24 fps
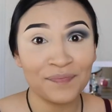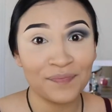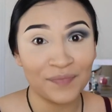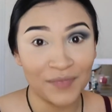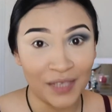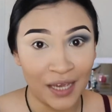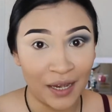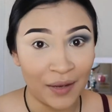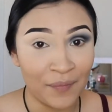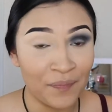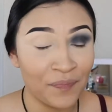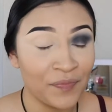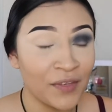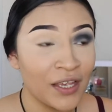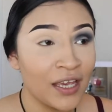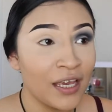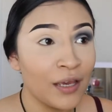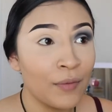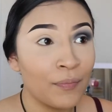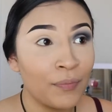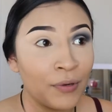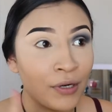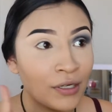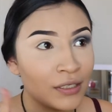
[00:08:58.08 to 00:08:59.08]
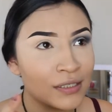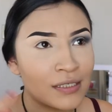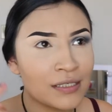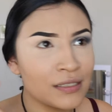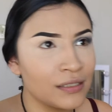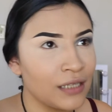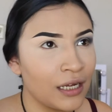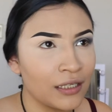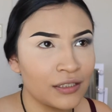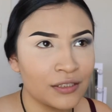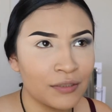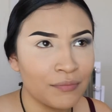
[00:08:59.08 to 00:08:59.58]
Yeah. Plus,
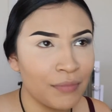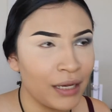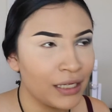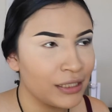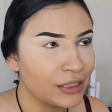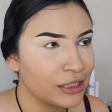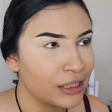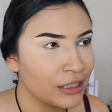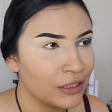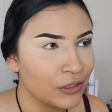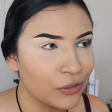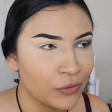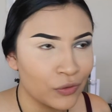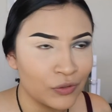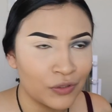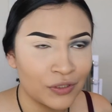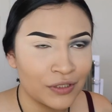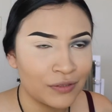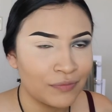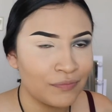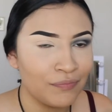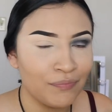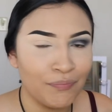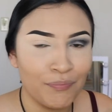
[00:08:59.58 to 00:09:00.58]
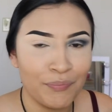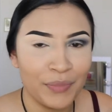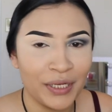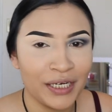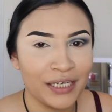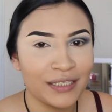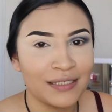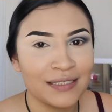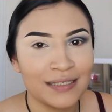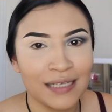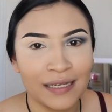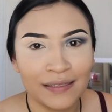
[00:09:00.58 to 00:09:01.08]
not to mention those
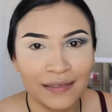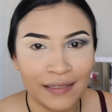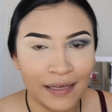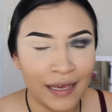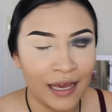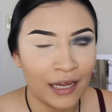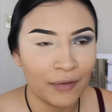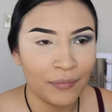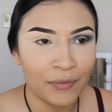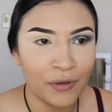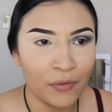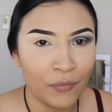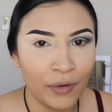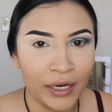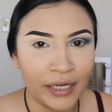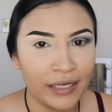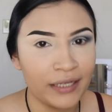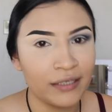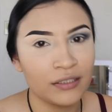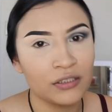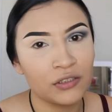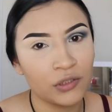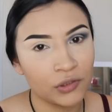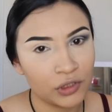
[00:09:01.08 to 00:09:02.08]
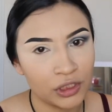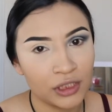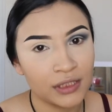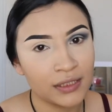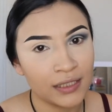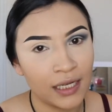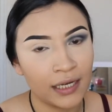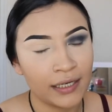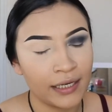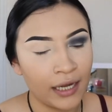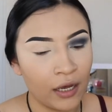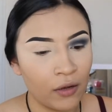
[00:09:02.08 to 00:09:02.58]
minutes that they had me waiting until she
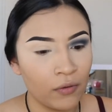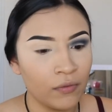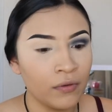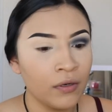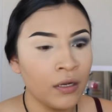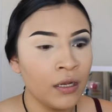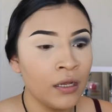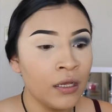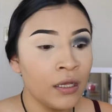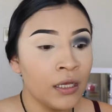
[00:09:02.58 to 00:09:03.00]
sat down.